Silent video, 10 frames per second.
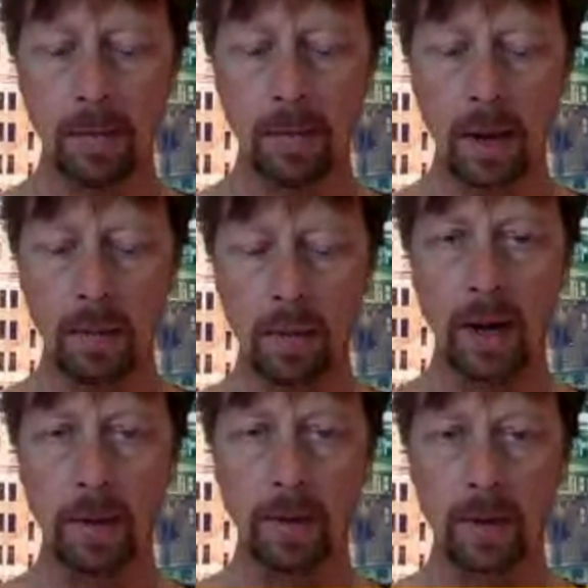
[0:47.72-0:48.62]
people
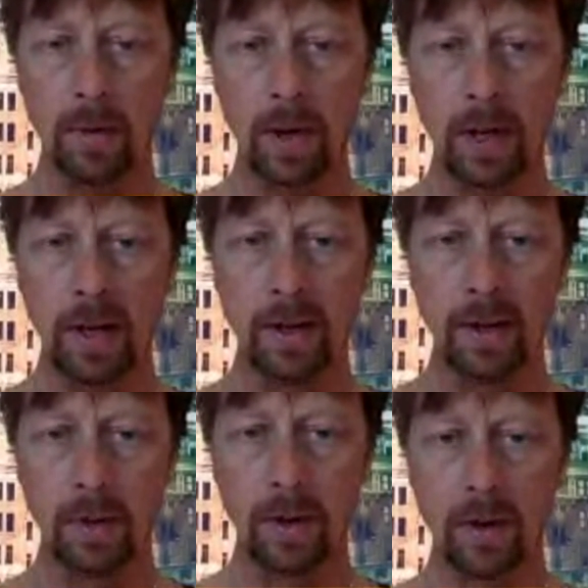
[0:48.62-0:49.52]
are able to read it
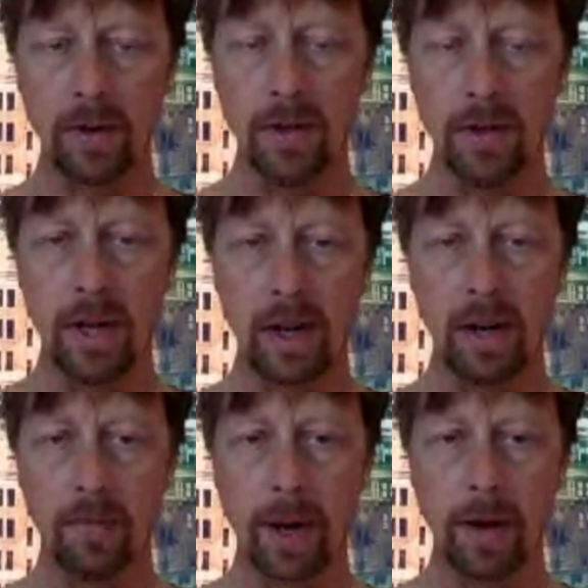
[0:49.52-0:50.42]
as well, not just
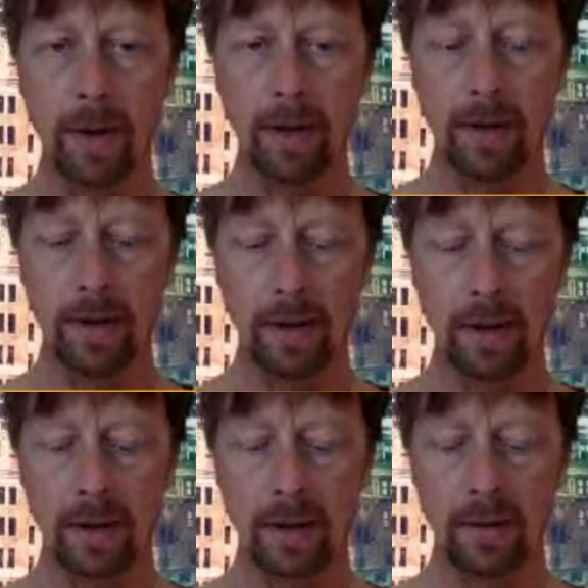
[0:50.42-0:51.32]
hear about it
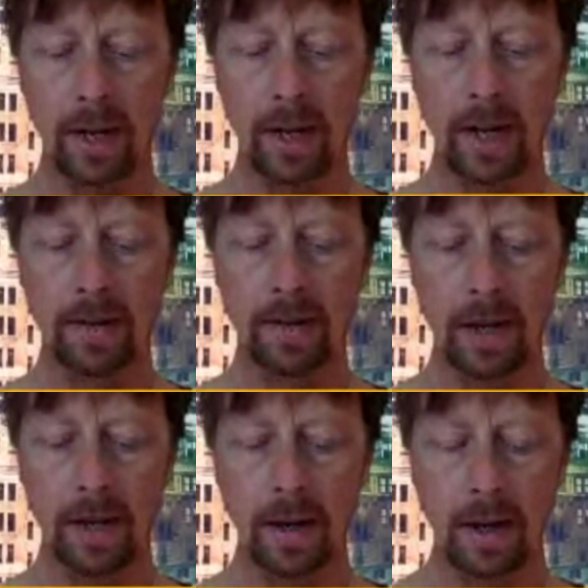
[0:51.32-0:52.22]
as a
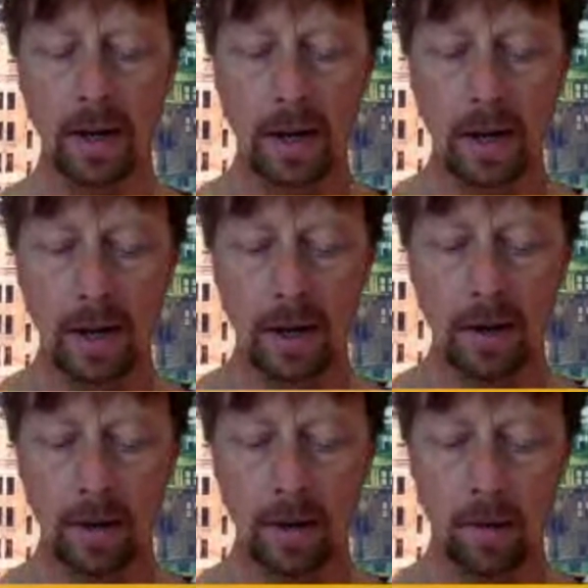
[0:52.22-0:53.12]
hearsay.
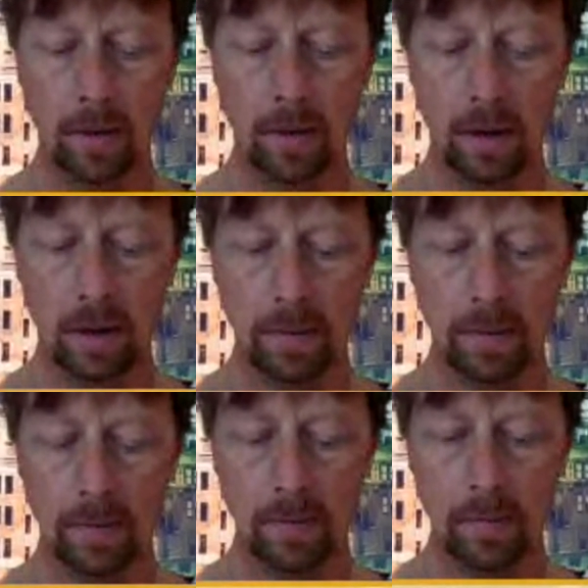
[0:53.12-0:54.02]

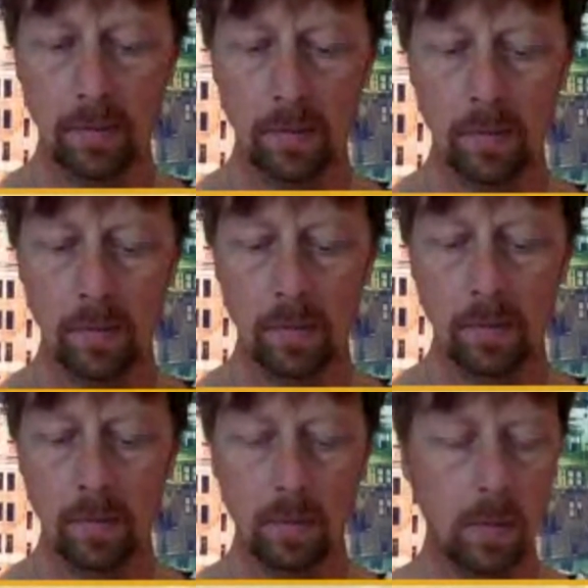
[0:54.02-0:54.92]
So,
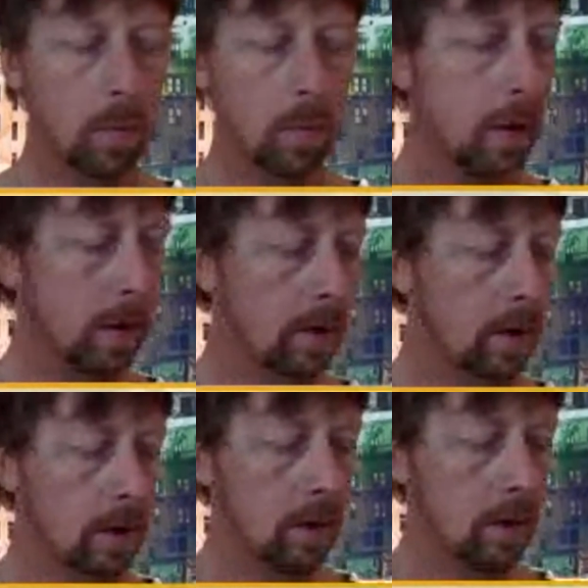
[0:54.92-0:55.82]
well,
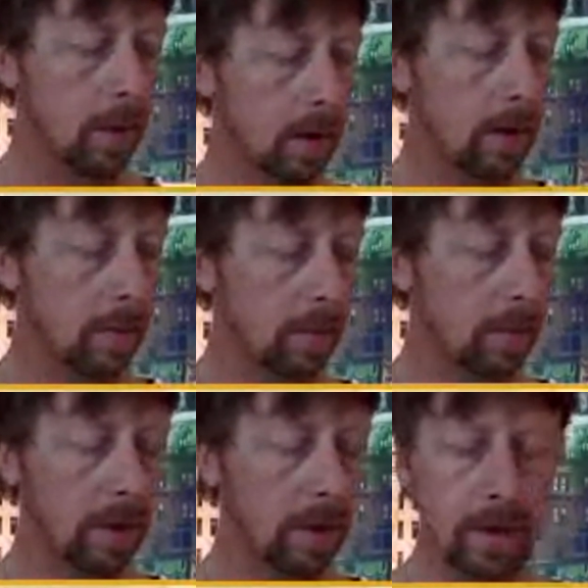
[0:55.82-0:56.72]
to do a simple
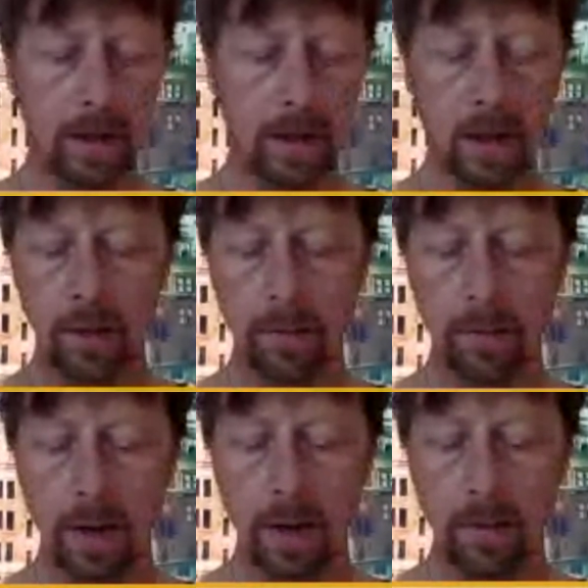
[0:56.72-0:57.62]
presentation,
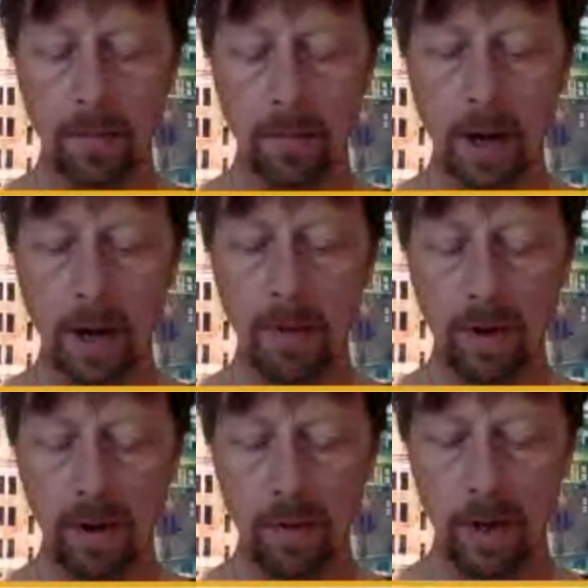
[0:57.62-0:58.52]
well, my name is
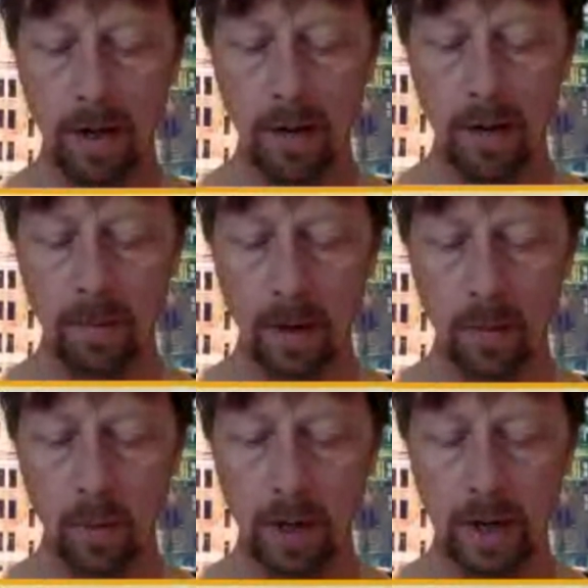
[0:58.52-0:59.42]
Frederick, and
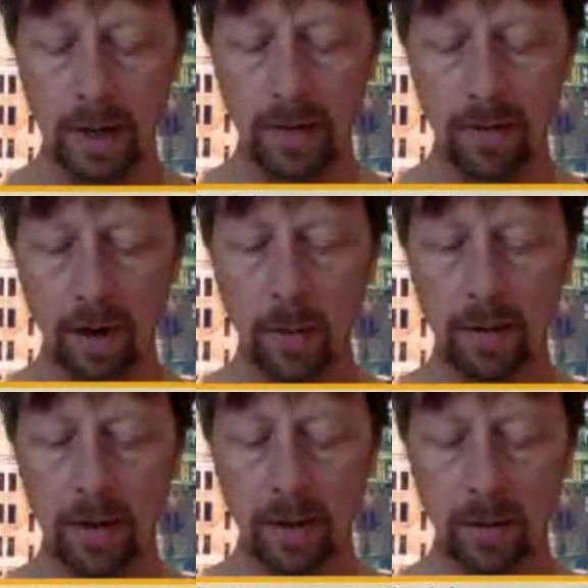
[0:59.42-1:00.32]
I'm working at
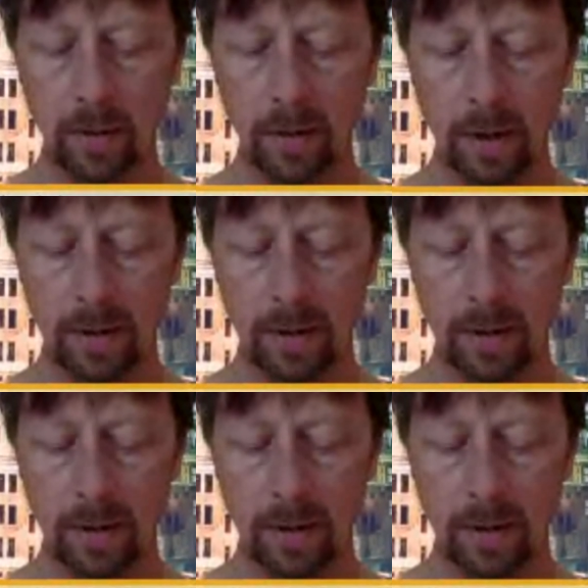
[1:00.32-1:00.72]
Findwise and also